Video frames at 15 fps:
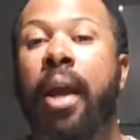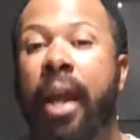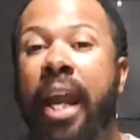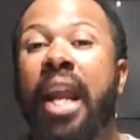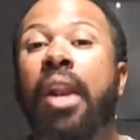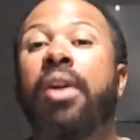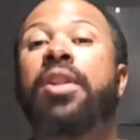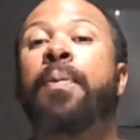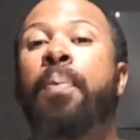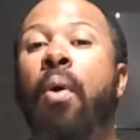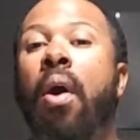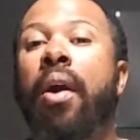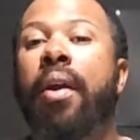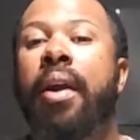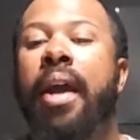He looked
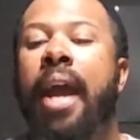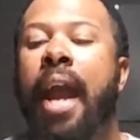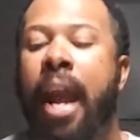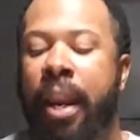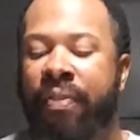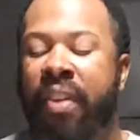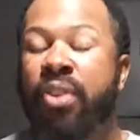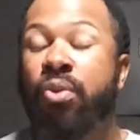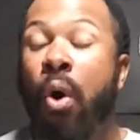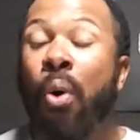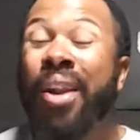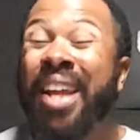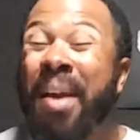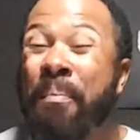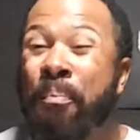apart, and things will
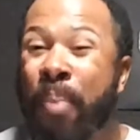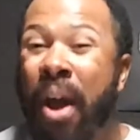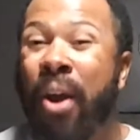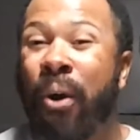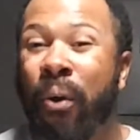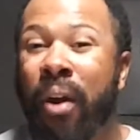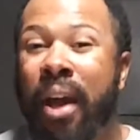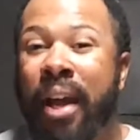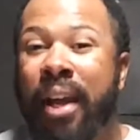only get better.